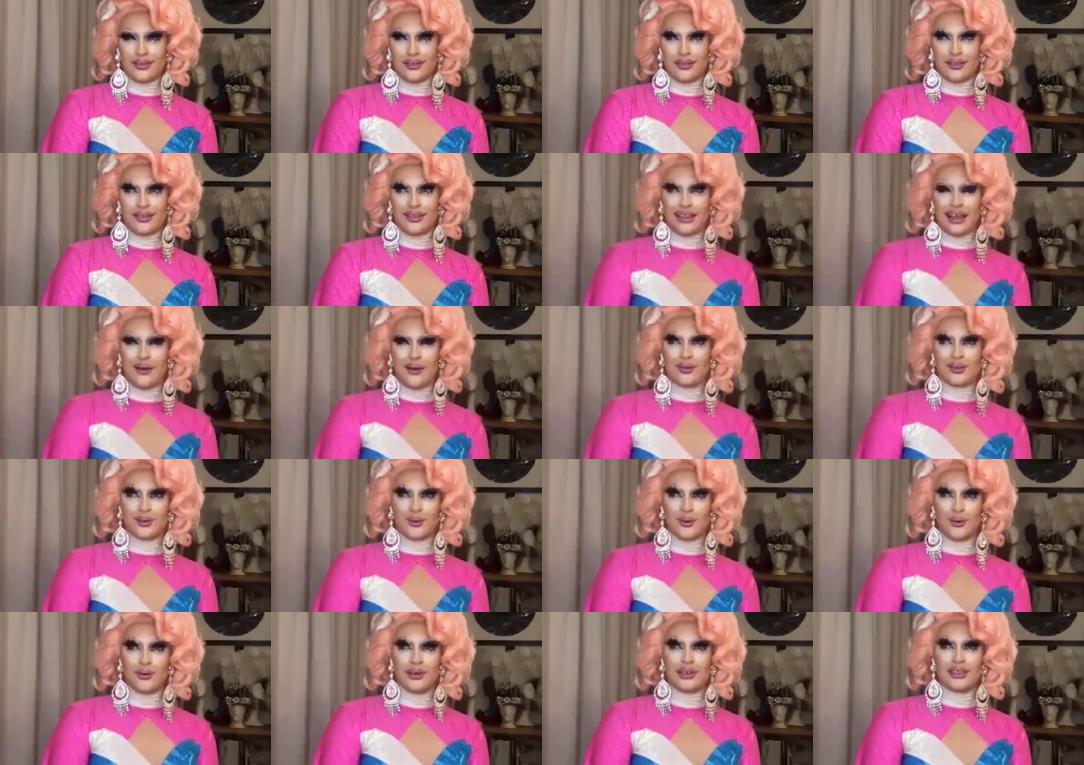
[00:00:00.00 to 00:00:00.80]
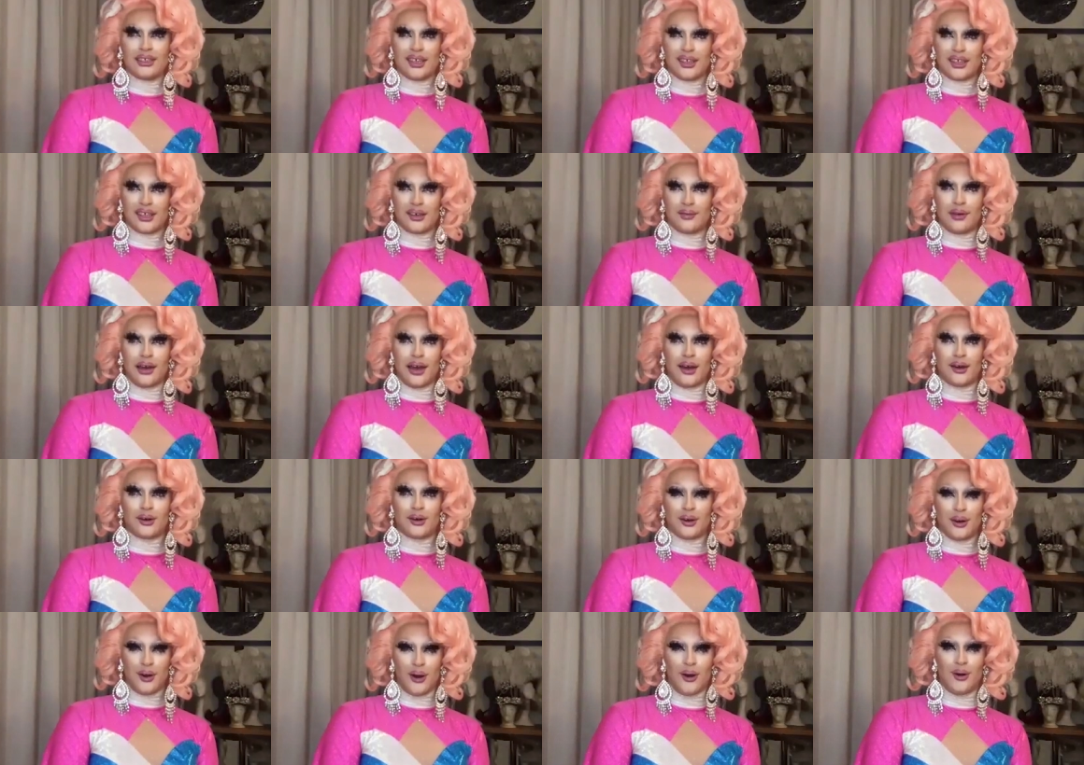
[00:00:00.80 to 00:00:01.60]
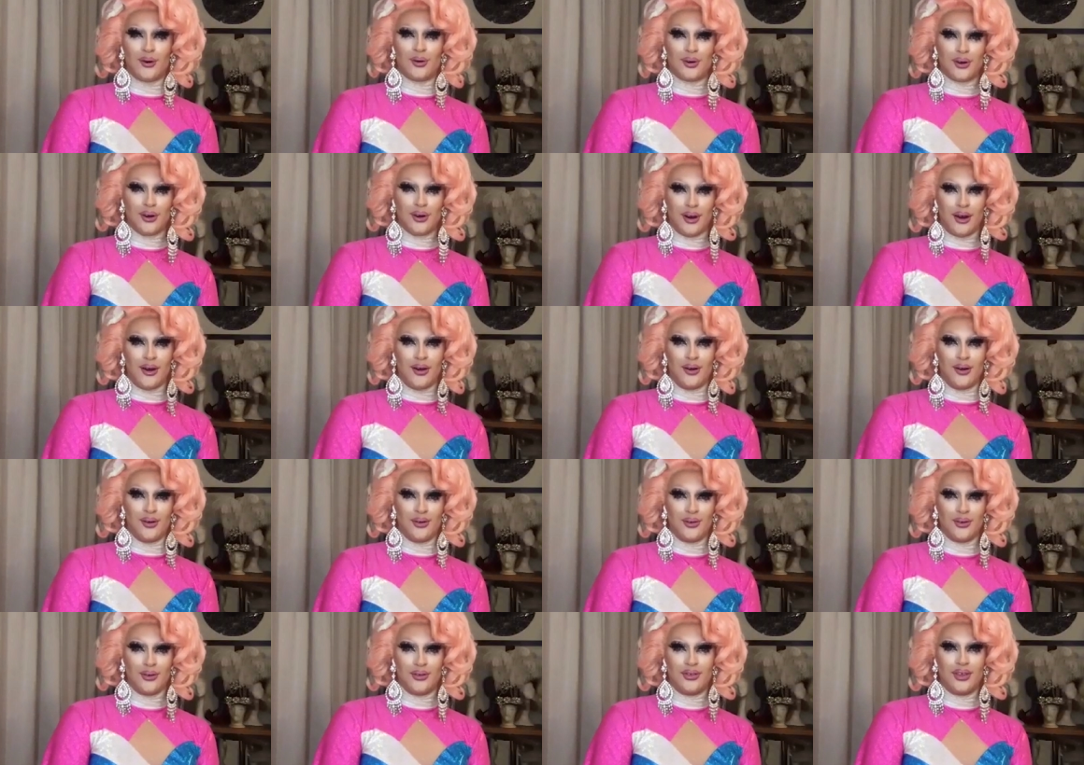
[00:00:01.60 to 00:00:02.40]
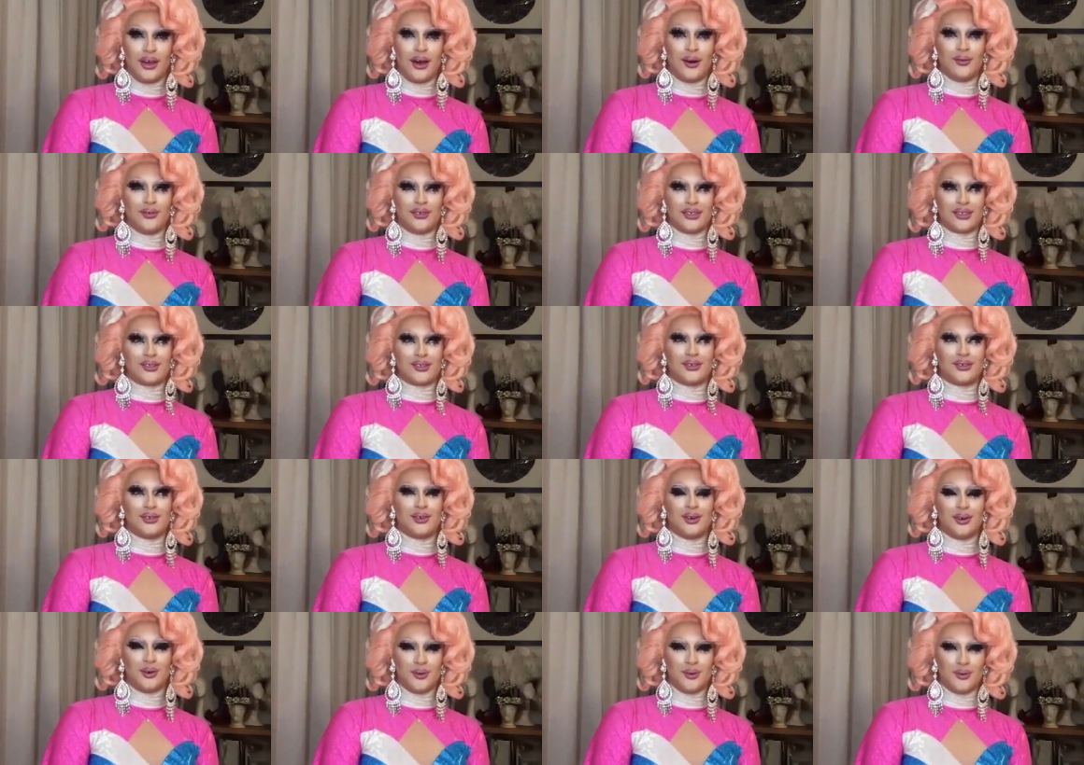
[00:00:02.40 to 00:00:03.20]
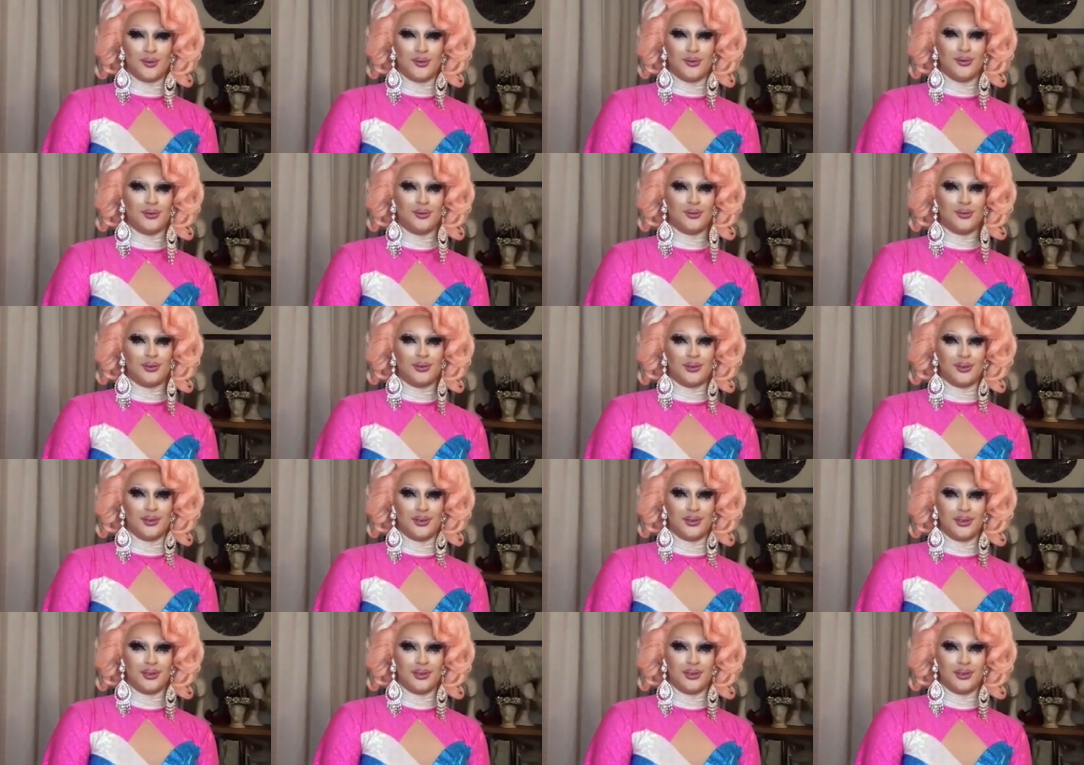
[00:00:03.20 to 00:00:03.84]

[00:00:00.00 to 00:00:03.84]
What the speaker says: there was always something about Coco that was cool.